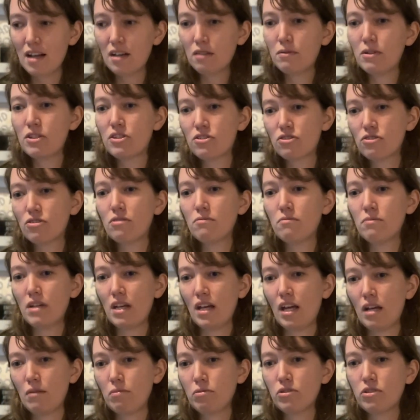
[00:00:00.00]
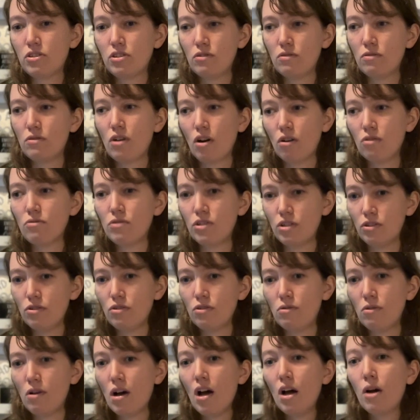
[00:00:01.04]
We should be able to go
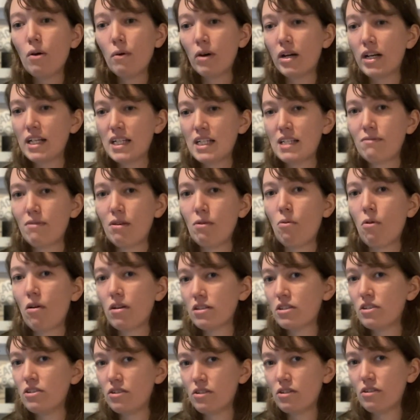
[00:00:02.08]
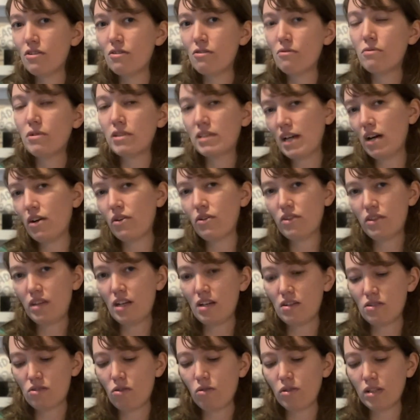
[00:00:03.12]
do what it is we want to do without
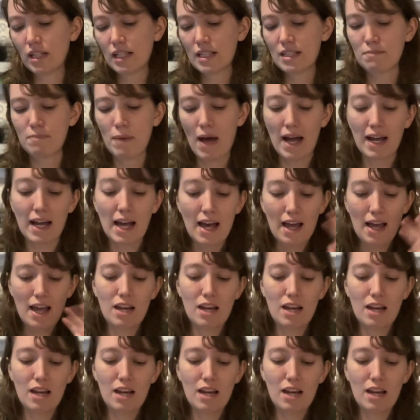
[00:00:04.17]
things holding us back.